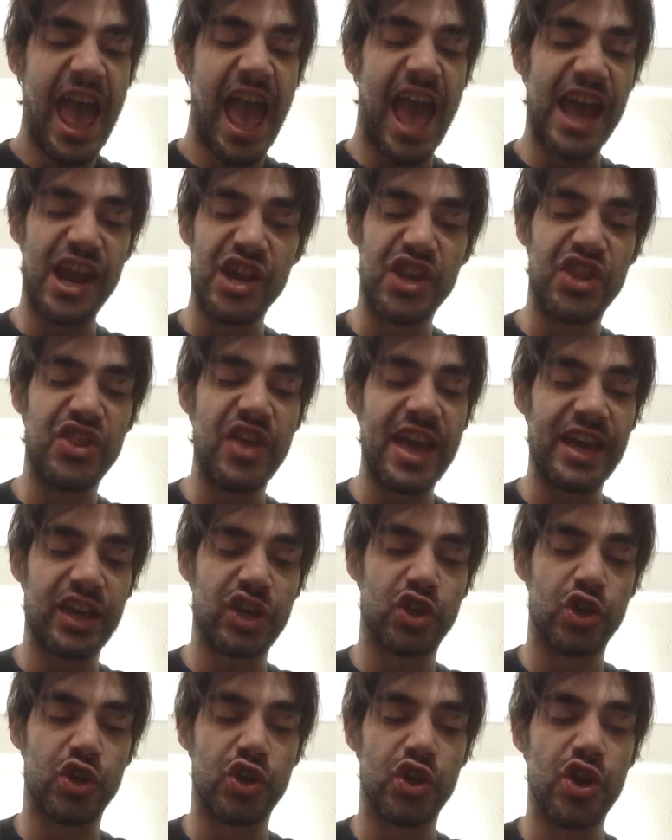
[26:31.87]
and they
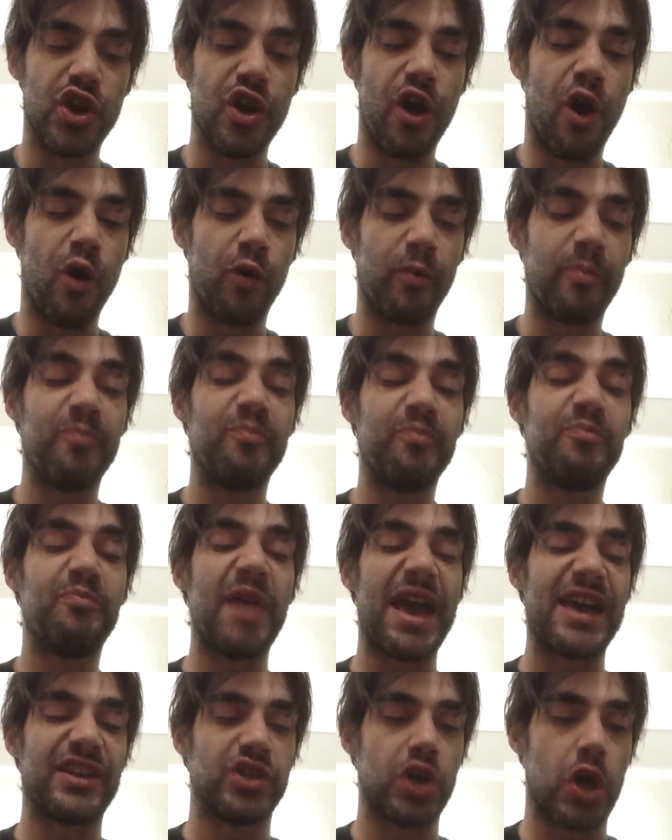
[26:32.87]
should know
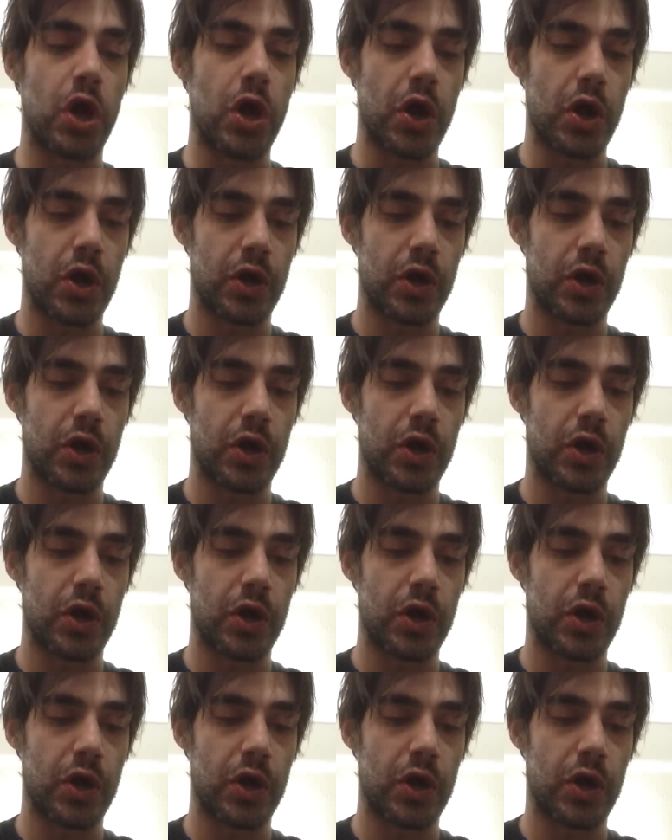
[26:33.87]
better.